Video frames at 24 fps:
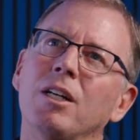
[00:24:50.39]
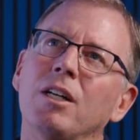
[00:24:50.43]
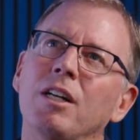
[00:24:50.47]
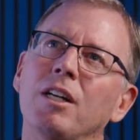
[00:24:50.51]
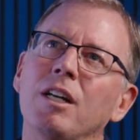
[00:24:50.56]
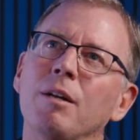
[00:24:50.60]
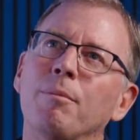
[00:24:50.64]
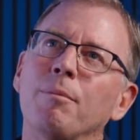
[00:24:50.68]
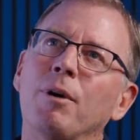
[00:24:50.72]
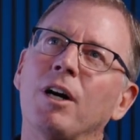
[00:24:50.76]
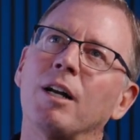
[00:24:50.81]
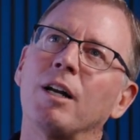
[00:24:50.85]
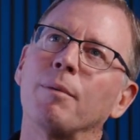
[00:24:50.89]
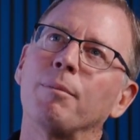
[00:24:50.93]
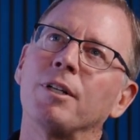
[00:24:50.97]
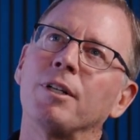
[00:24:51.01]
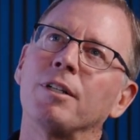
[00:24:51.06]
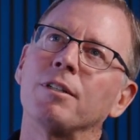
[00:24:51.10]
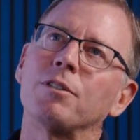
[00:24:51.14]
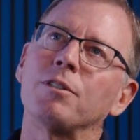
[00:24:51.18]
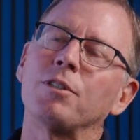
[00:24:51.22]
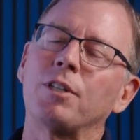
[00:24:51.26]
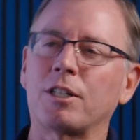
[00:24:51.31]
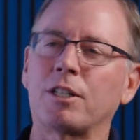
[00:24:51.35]
it might have
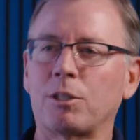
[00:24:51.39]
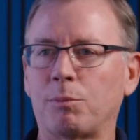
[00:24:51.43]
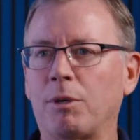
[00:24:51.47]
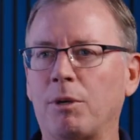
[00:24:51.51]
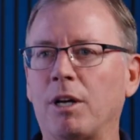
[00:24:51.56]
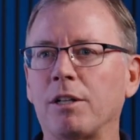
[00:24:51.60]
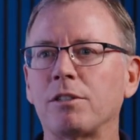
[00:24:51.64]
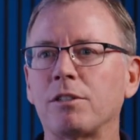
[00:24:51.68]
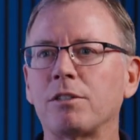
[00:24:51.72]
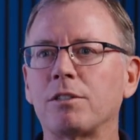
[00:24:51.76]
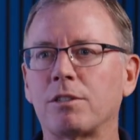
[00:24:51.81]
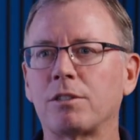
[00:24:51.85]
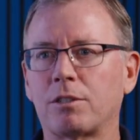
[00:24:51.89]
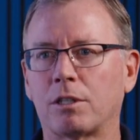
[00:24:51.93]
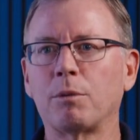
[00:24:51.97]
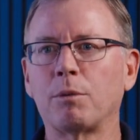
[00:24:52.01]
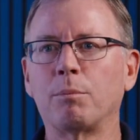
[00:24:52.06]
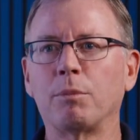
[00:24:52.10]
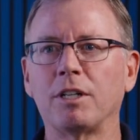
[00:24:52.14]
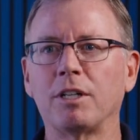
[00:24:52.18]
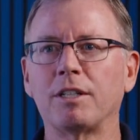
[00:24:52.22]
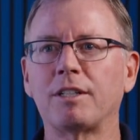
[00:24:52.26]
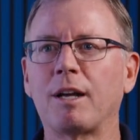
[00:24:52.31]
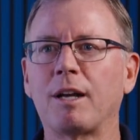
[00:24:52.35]
been 6 months to
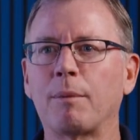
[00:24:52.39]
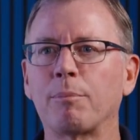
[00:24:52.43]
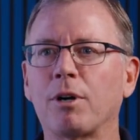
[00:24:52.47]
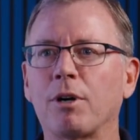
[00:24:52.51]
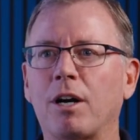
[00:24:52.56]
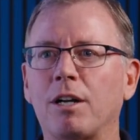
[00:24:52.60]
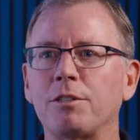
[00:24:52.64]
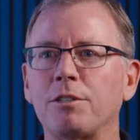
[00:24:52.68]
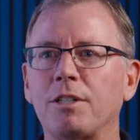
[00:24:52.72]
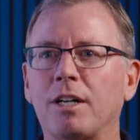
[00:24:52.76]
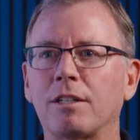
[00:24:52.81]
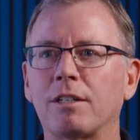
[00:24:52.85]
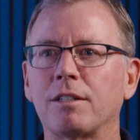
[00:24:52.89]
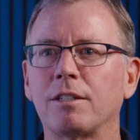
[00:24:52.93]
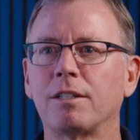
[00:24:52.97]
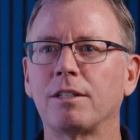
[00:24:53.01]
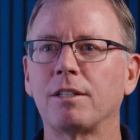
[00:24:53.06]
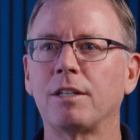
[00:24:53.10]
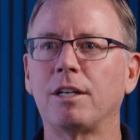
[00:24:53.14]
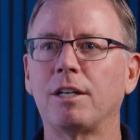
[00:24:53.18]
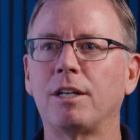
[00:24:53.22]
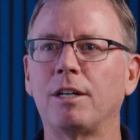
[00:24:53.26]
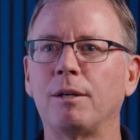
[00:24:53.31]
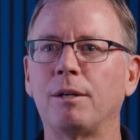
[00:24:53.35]
complete that project
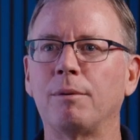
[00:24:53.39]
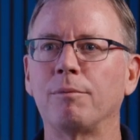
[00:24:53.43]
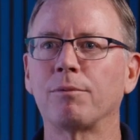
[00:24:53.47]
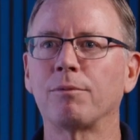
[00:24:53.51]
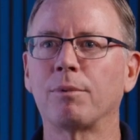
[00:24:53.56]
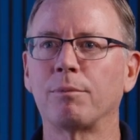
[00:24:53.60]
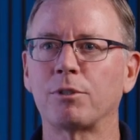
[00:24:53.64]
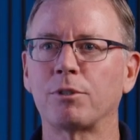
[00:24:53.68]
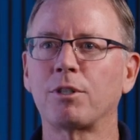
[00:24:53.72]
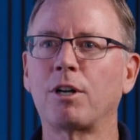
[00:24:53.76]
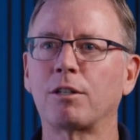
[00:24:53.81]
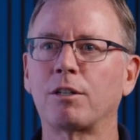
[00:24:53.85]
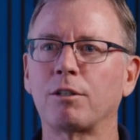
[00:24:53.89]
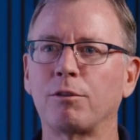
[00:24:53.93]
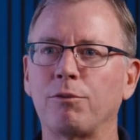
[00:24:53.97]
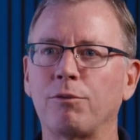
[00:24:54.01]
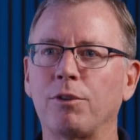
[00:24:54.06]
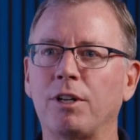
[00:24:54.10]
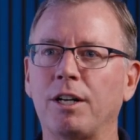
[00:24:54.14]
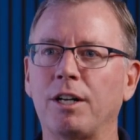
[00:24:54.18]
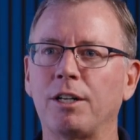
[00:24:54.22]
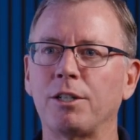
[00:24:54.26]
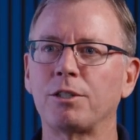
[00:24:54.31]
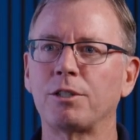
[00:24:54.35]
from start to
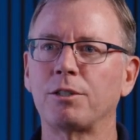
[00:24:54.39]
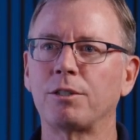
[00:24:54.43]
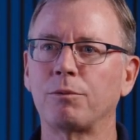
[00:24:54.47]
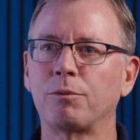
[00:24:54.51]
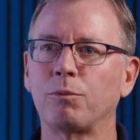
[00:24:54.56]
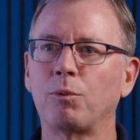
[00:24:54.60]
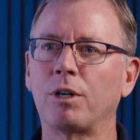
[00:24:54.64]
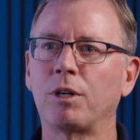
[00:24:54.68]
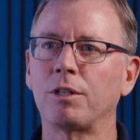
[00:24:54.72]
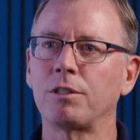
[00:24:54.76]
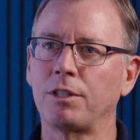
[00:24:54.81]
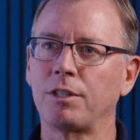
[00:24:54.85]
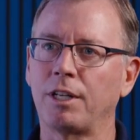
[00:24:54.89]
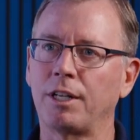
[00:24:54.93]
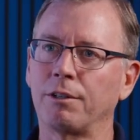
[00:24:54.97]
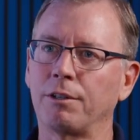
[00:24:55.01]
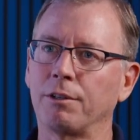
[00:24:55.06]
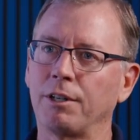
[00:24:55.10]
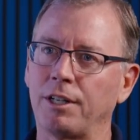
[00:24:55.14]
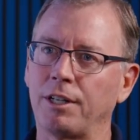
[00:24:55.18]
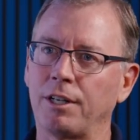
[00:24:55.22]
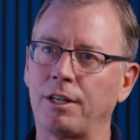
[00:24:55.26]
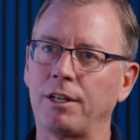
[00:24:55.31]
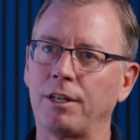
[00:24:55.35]
finish, once they
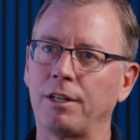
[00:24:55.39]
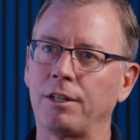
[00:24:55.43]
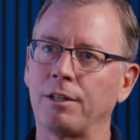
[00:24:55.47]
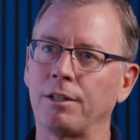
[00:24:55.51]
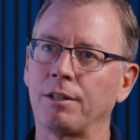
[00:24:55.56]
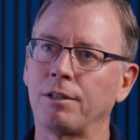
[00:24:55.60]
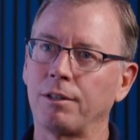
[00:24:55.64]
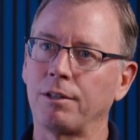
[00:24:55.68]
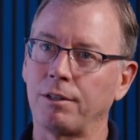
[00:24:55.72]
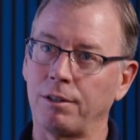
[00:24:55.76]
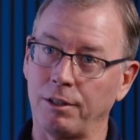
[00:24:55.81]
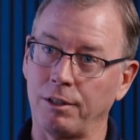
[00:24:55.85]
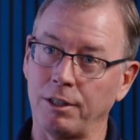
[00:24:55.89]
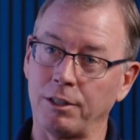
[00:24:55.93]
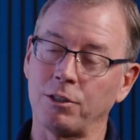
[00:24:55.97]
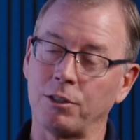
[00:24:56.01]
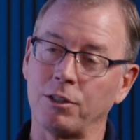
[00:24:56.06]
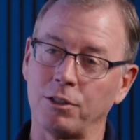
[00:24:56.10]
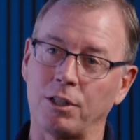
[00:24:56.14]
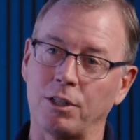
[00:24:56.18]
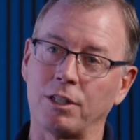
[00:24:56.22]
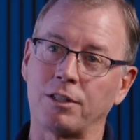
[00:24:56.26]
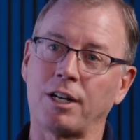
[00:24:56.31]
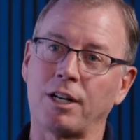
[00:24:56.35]
agreed on this
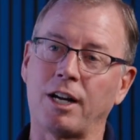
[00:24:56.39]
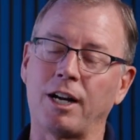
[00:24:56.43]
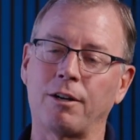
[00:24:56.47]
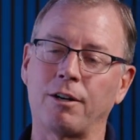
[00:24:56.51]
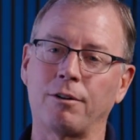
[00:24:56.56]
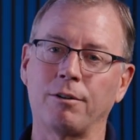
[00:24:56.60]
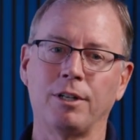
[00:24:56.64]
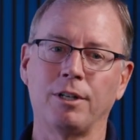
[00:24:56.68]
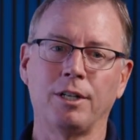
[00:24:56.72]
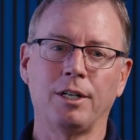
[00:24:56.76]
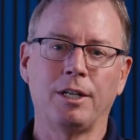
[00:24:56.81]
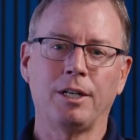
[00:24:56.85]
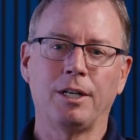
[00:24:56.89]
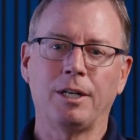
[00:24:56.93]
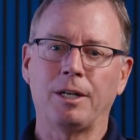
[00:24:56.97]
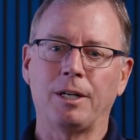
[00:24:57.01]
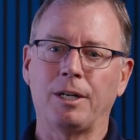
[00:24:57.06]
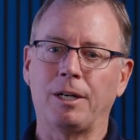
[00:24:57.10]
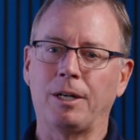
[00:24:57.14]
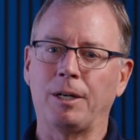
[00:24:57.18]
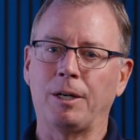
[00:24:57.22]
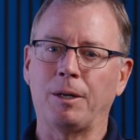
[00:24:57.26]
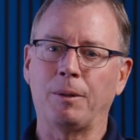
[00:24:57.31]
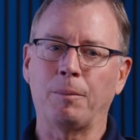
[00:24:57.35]
is the tile.
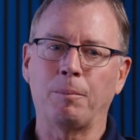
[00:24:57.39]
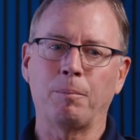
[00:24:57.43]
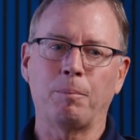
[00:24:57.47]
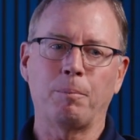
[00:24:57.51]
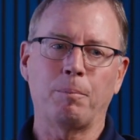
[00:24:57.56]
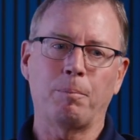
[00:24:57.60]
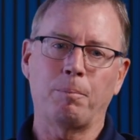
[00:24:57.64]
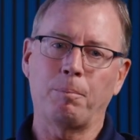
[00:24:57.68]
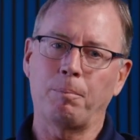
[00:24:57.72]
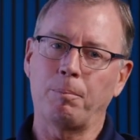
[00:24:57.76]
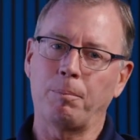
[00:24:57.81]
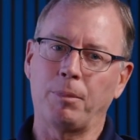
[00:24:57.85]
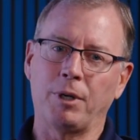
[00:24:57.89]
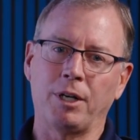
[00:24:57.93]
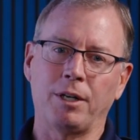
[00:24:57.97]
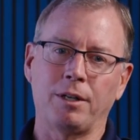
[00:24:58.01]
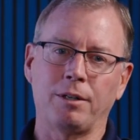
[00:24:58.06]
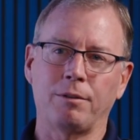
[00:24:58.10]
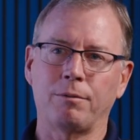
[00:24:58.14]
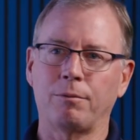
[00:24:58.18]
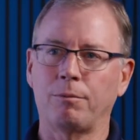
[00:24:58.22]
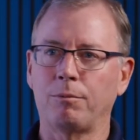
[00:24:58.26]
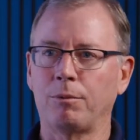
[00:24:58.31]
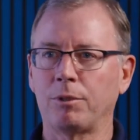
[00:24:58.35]

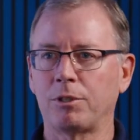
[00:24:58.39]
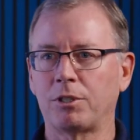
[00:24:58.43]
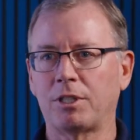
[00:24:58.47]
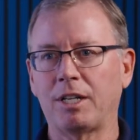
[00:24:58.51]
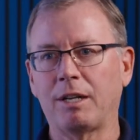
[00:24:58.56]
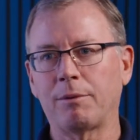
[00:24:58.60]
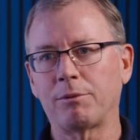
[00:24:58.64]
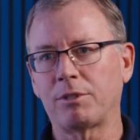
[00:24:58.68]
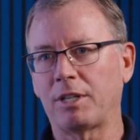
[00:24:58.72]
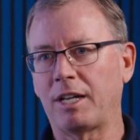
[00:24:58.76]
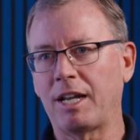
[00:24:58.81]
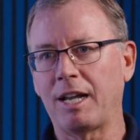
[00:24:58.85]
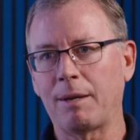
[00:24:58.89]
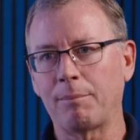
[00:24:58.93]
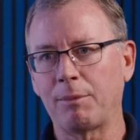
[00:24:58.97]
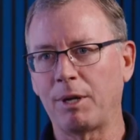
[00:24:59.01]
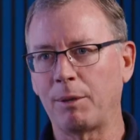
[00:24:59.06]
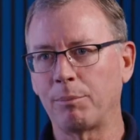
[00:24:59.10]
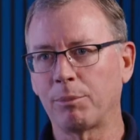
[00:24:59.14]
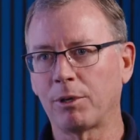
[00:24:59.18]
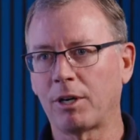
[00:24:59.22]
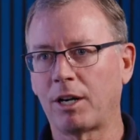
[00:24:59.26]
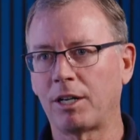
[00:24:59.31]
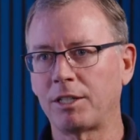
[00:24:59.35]
But once again, it was a
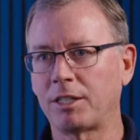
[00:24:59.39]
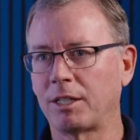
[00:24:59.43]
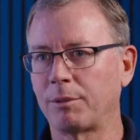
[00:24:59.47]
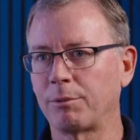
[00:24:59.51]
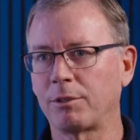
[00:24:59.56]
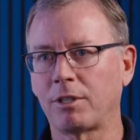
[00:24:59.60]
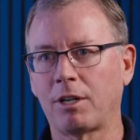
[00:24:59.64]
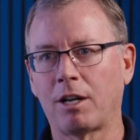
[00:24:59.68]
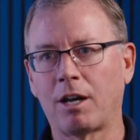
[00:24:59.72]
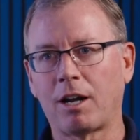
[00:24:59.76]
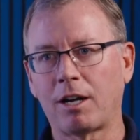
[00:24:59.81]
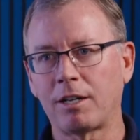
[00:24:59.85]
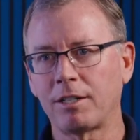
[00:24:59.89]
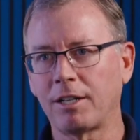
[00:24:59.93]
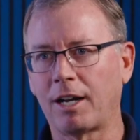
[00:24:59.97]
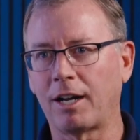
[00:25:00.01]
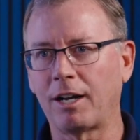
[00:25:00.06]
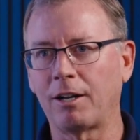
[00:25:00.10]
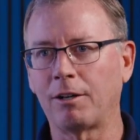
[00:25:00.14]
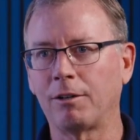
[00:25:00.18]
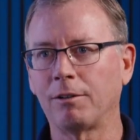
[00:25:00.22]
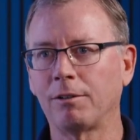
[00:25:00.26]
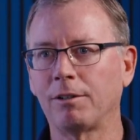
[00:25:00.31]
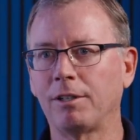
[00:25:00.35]
handmade project. It was a lot of
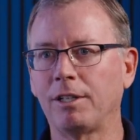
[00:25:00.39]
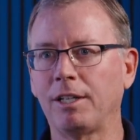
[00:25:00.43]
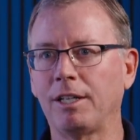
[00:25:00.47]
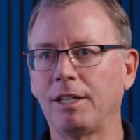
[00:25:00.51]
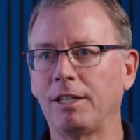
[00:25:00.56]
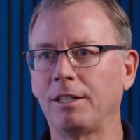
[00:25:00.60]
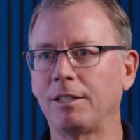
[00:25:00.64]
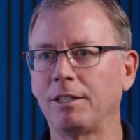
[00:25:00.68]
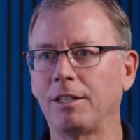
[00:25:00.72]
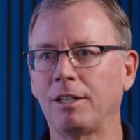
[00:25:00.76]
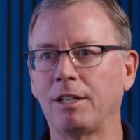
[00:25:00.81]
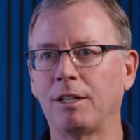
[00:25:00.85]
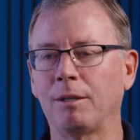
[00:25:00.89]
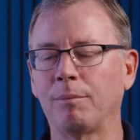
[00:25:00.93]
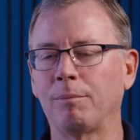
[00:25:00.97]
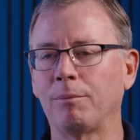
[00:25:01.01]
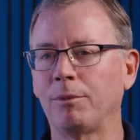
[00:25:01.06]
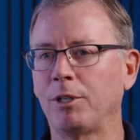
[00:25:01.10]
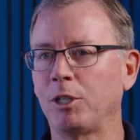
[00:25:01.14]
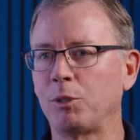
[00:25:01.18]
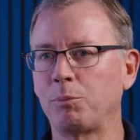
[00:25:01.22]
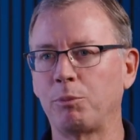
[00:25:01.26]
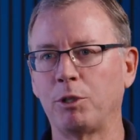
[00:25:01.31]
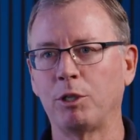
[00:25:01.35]
tile, and
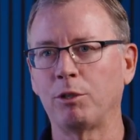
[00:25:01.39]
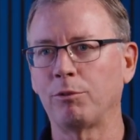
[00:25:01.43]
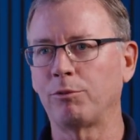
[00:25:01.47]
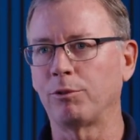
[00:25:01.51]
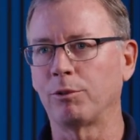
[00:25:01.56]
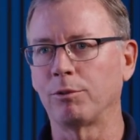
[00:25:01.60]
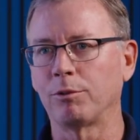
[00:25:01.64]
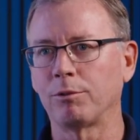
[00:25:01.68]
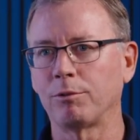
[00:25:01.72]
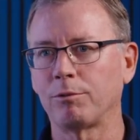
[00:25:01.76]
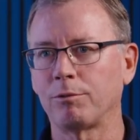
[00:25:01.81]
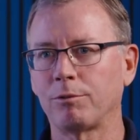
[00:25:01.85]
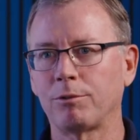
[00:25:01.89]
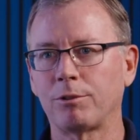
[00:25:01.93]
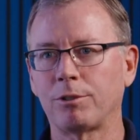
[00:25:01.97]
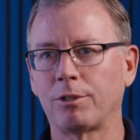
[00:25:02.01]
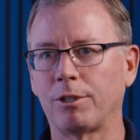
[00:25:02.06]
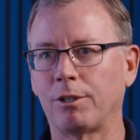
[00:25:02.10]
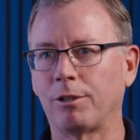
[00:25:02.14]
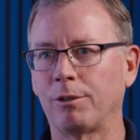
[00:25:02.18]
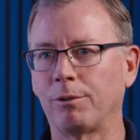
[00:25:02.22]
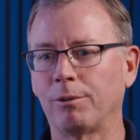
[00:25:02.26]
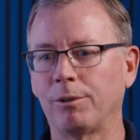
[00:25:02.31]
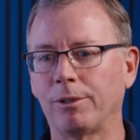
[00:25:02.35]
it's beautiful.
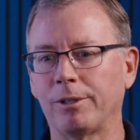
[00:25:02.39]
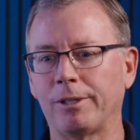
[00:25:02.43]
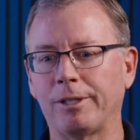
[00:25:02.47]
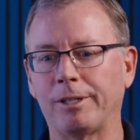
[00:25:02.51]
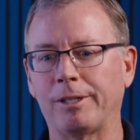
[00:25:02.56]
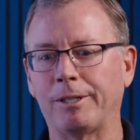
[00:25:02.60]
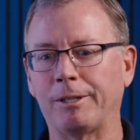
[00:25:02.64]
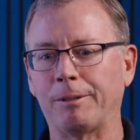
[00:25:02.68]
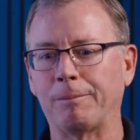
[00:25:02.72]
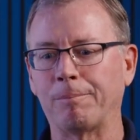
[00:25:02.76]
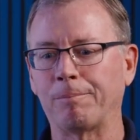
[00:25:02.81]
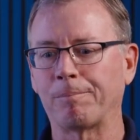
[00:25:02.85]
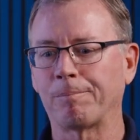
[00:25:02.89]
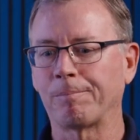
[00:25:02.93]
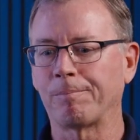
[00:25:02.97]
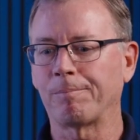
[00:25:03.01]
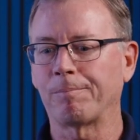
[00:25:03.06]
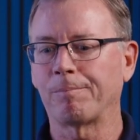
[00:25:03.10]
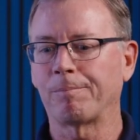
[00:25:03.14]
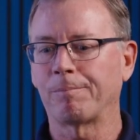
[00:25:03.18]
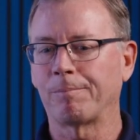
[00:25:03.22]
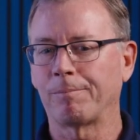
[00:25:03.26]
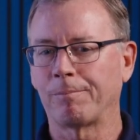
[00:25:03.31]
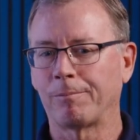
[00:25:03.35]
So
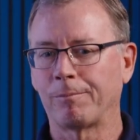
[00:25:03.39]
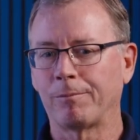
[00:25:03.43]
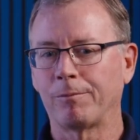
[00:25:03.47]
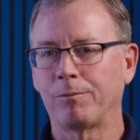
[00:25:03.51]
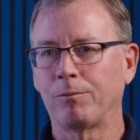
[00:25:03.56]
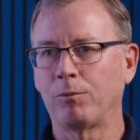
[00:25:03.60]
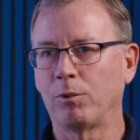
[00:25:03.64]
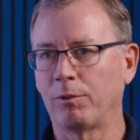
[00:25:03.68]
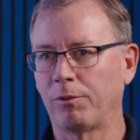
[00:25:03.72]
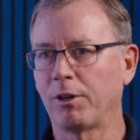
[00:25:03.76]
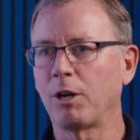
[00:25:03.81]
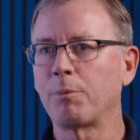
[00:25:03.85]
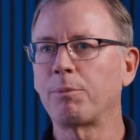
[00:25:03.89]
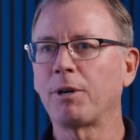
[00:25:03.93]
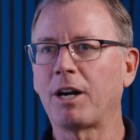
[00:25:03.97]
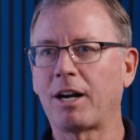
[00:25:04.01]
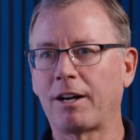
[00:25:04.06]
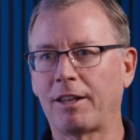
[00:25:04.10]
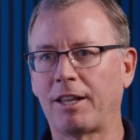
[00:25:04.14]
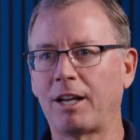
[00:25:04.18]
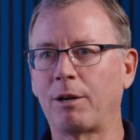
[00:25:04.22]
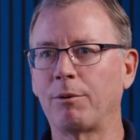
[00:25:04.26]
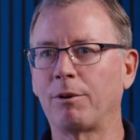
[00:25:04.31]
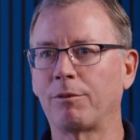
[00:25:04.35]
we're very
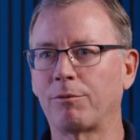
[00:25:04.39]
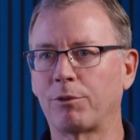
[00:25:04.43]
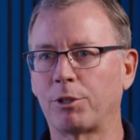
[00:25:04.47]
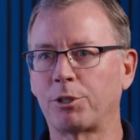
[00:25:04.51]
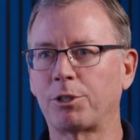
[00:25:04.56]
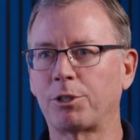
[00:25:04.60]
proud of that one for